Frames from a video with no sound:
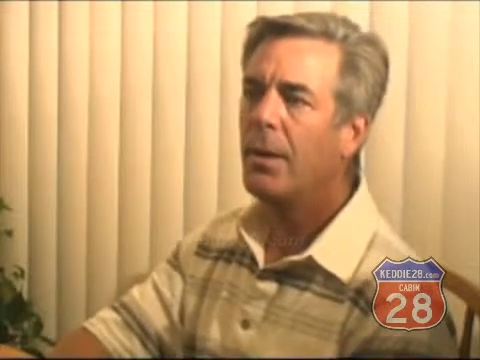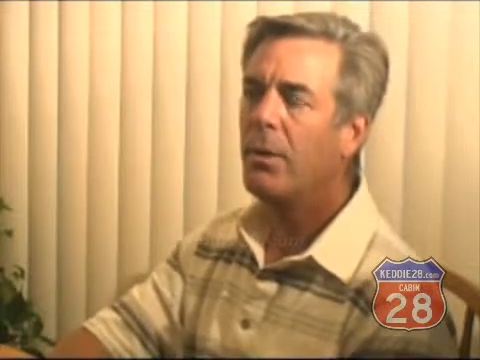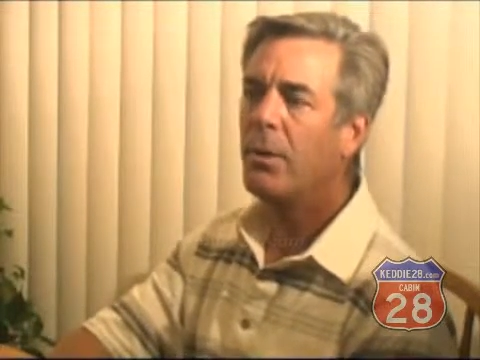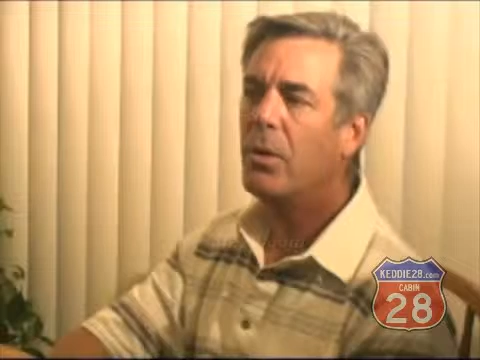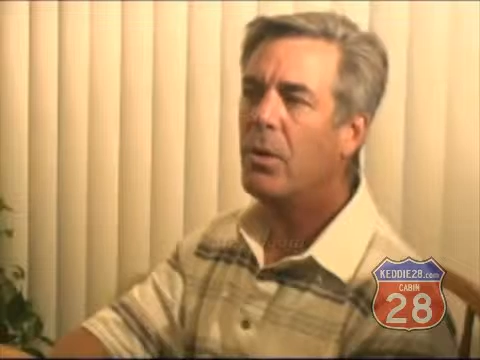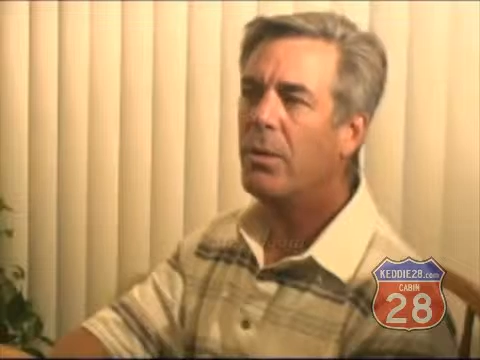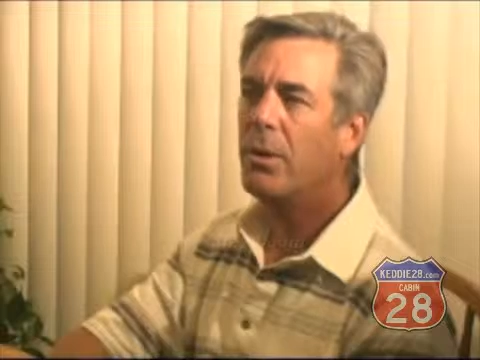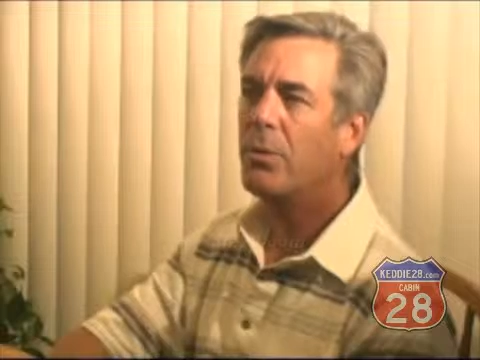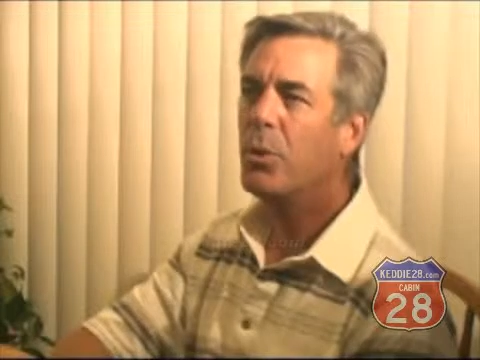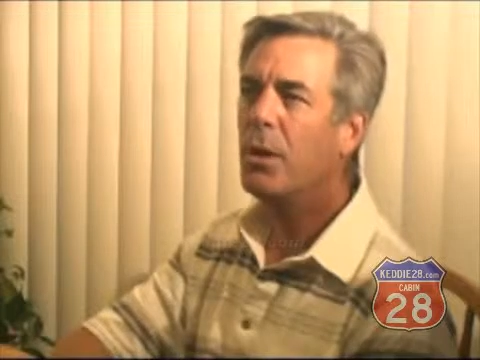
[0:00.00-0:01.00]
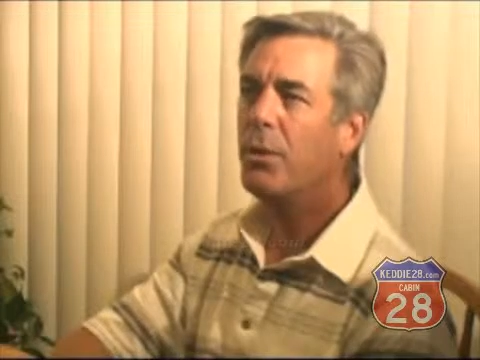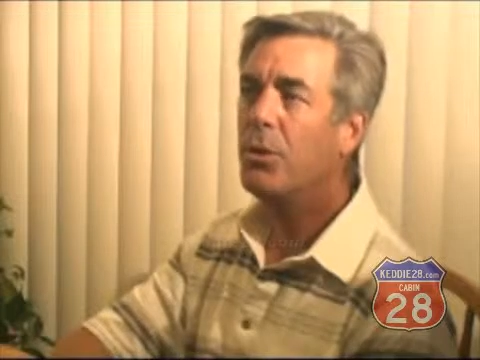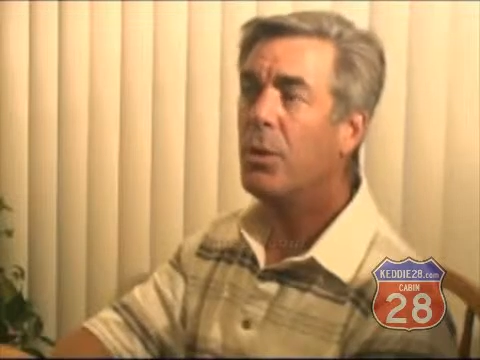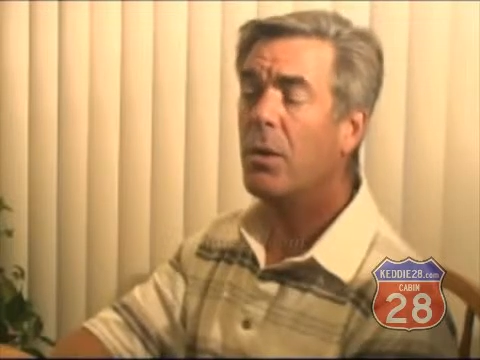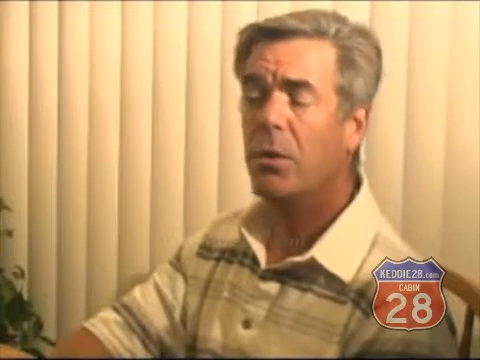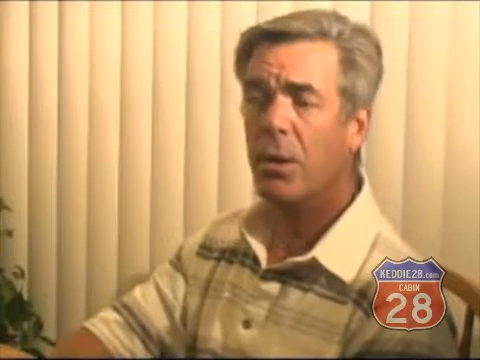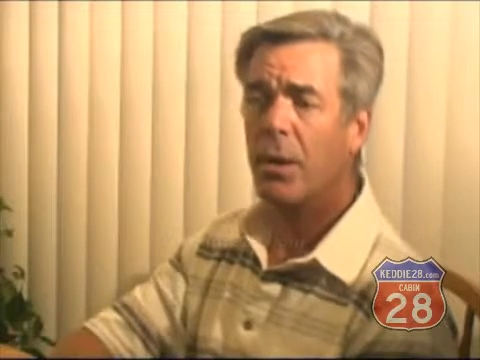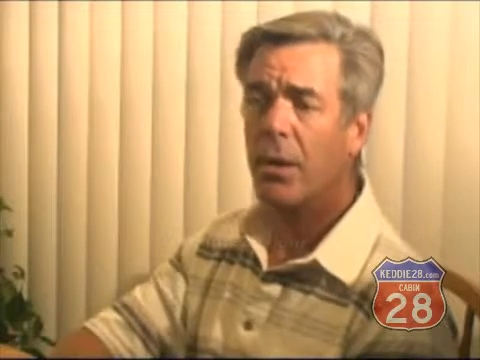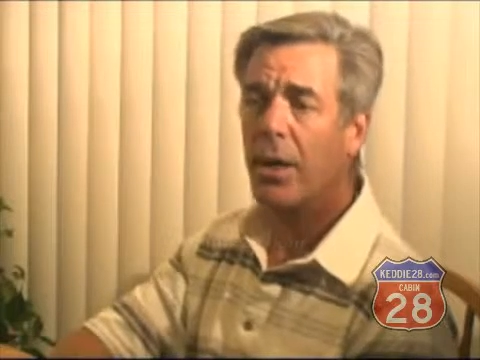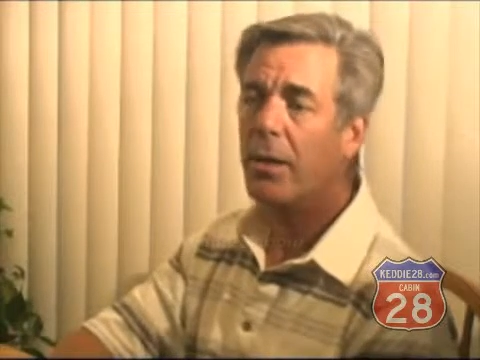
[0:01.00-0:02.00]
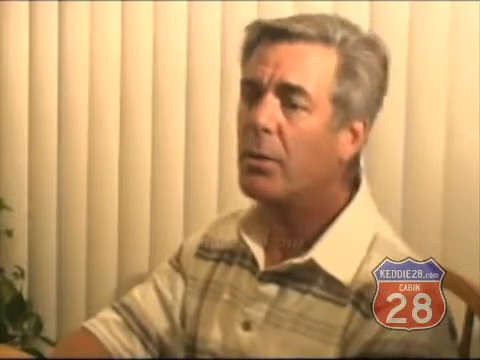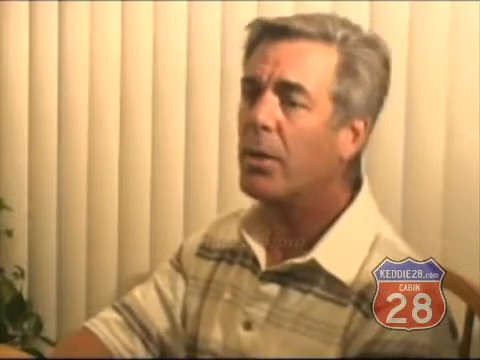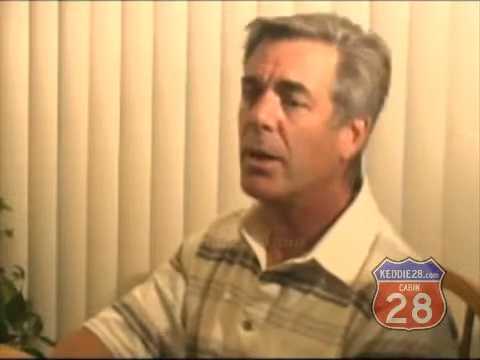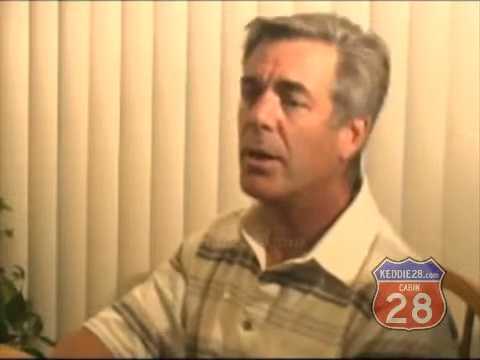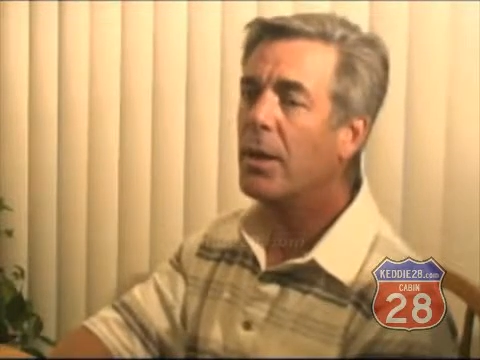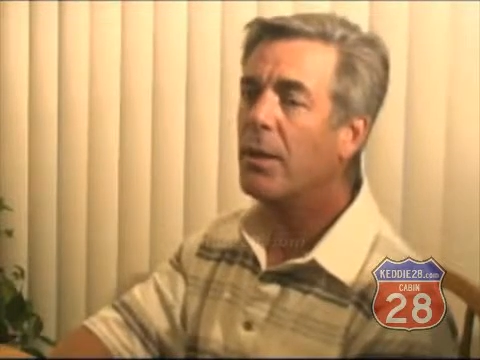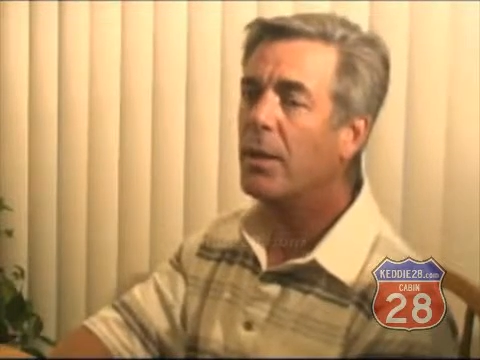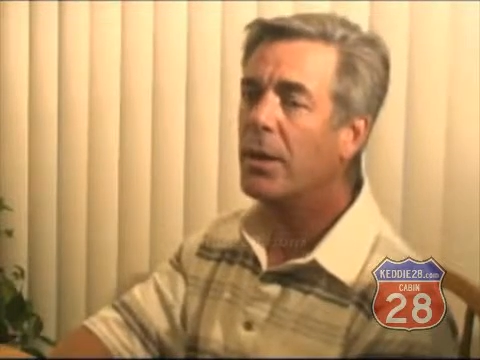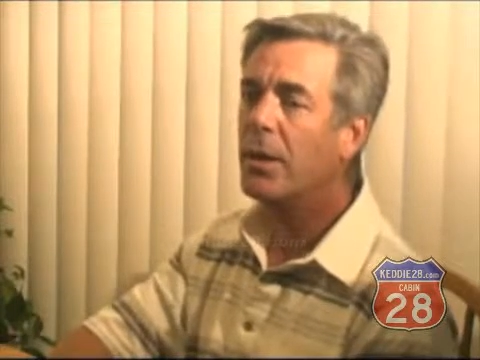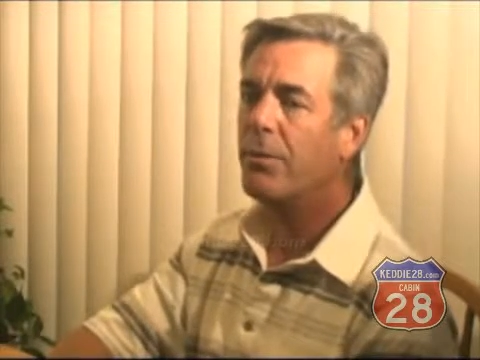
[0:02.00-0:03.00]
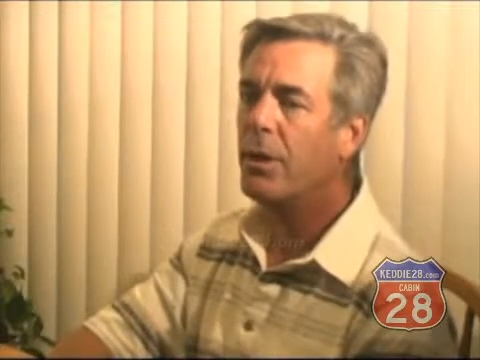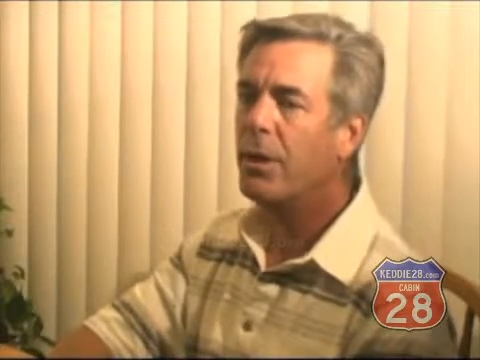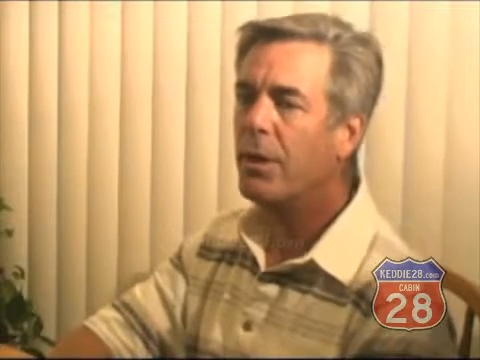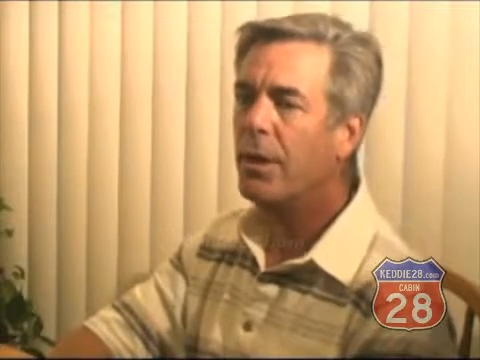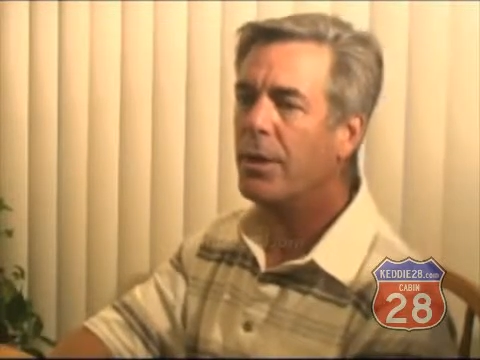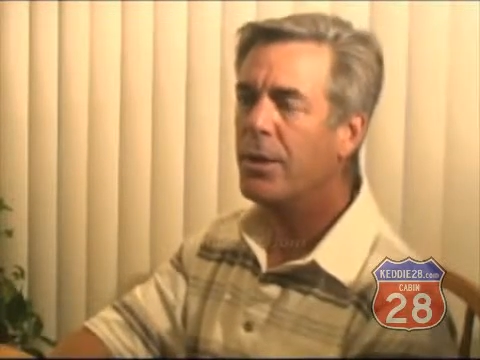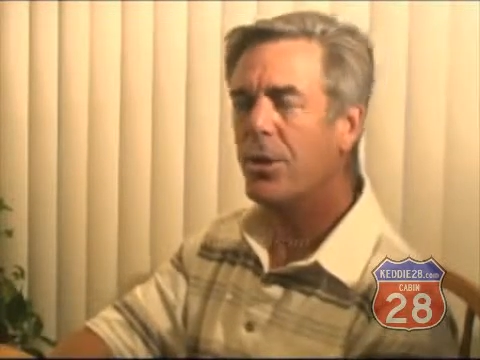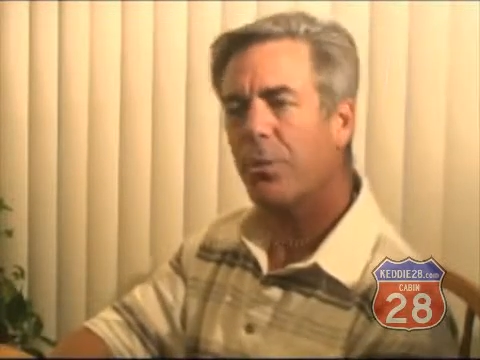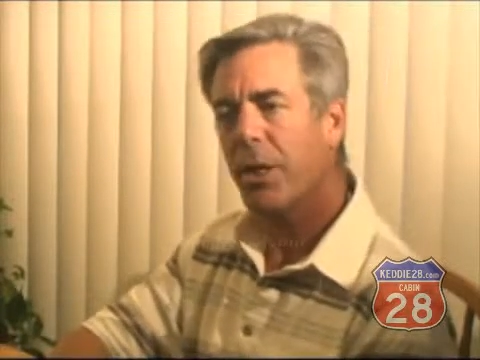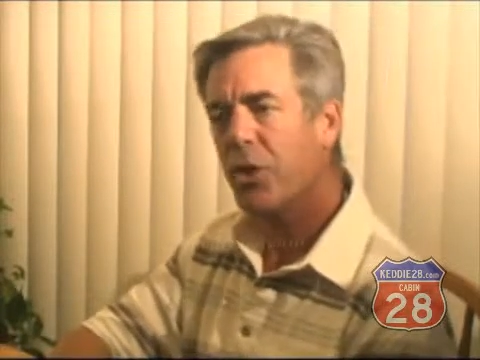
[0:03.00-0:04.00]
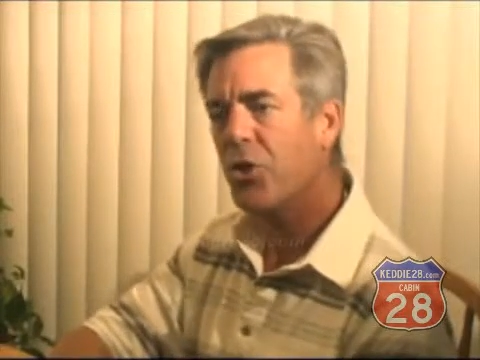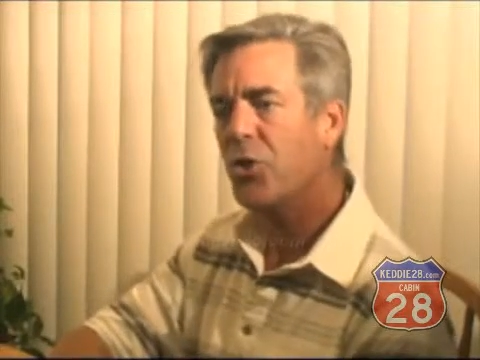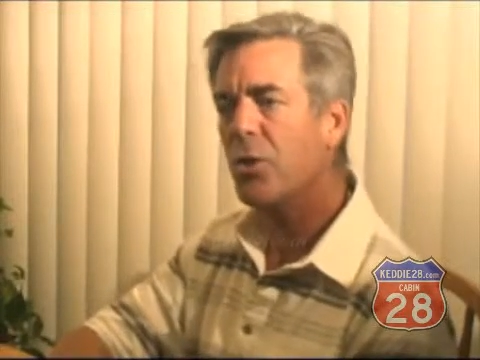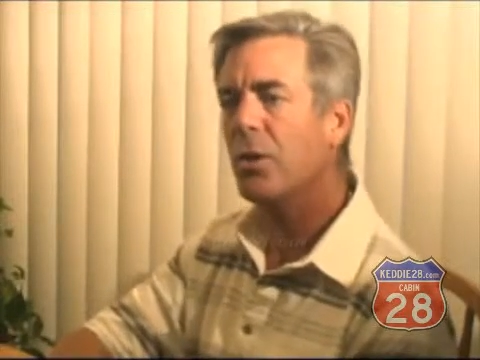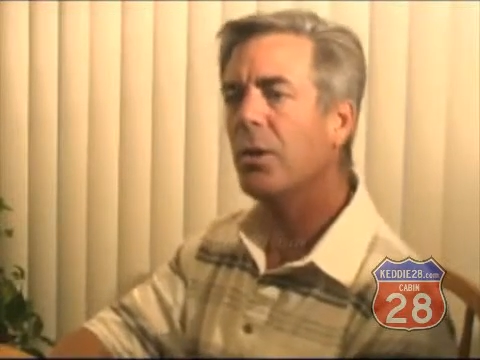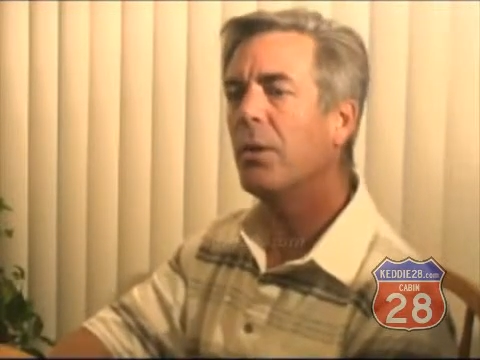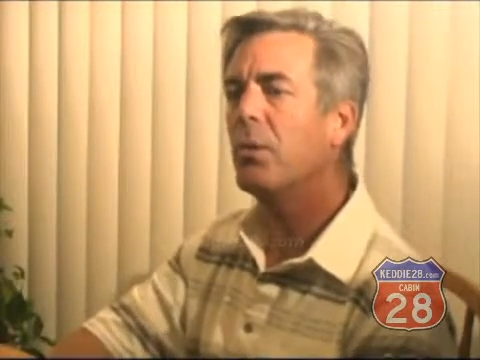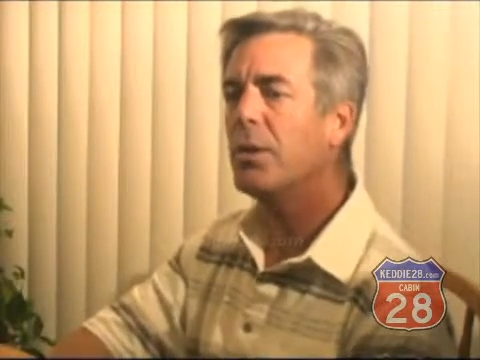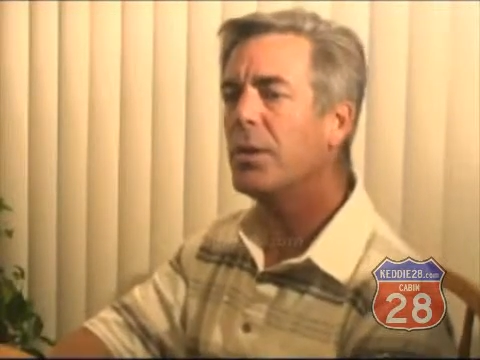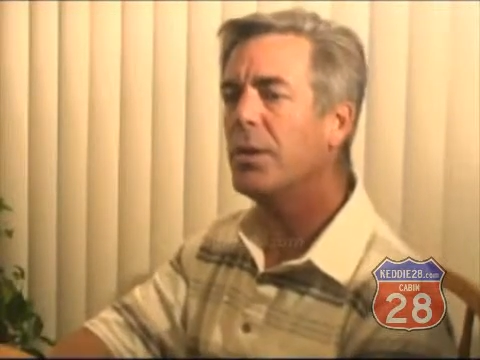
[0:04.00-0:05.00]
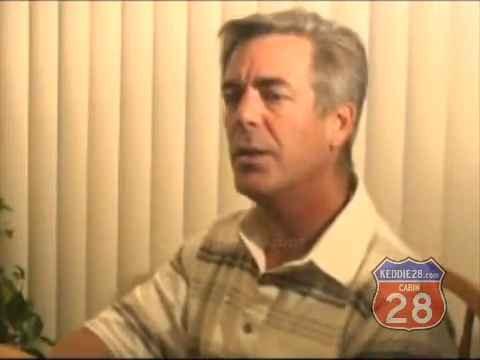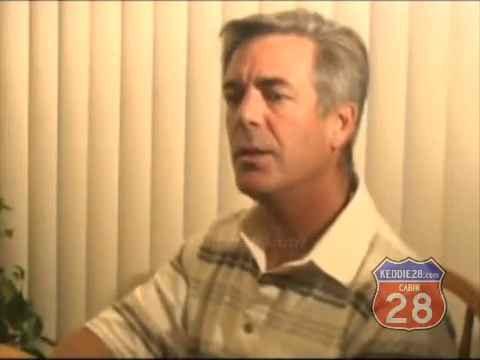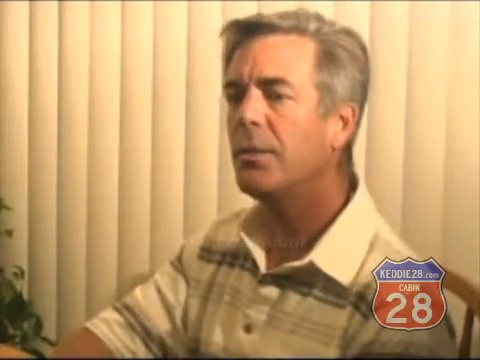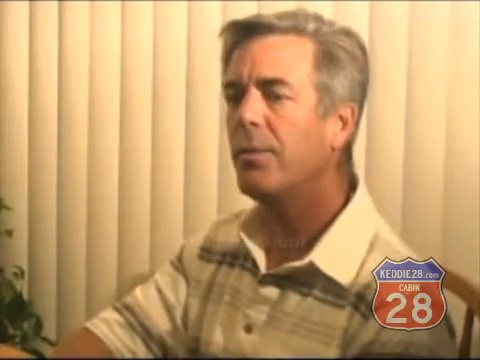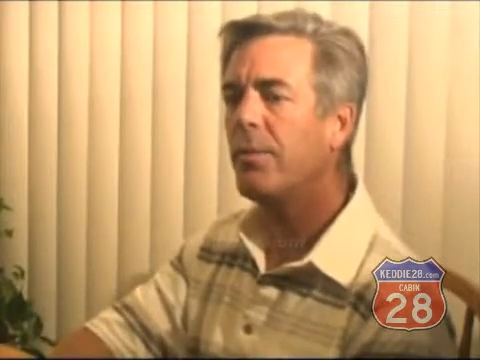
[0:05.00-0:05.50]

I went home and it was probably two hours later I had to go back down and identify her again just to make sure it wasn't Tina.